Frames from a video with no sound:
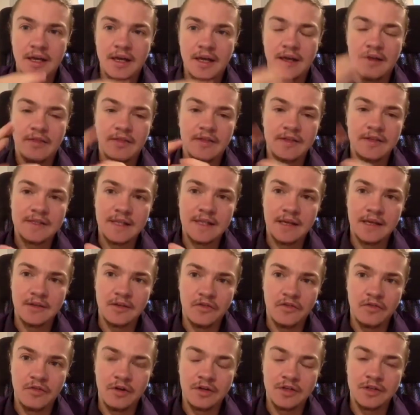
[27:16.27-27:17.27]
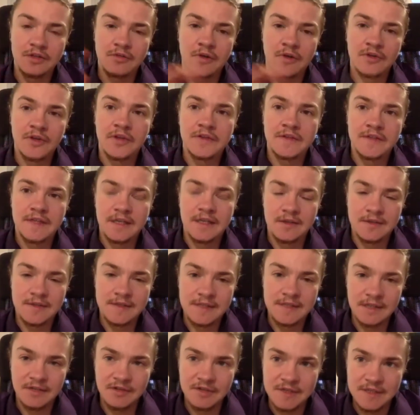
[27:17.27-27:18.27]
in this line of work, you are not taken
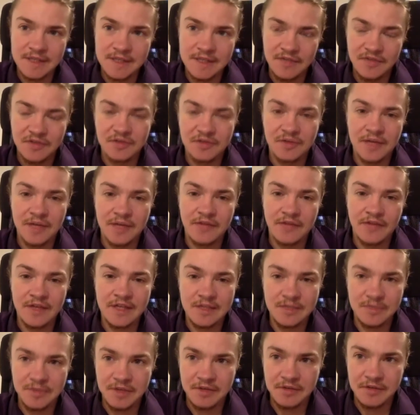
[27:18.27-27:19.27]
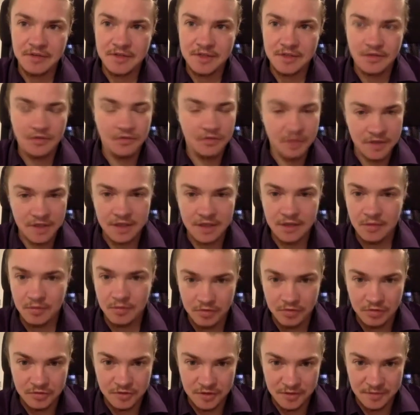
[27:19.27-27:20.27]
seriously if you don't have experience of working
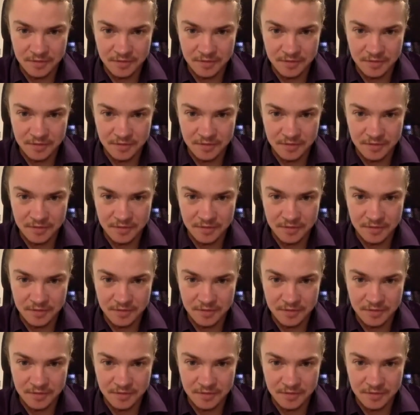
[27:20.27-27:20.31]
abroad.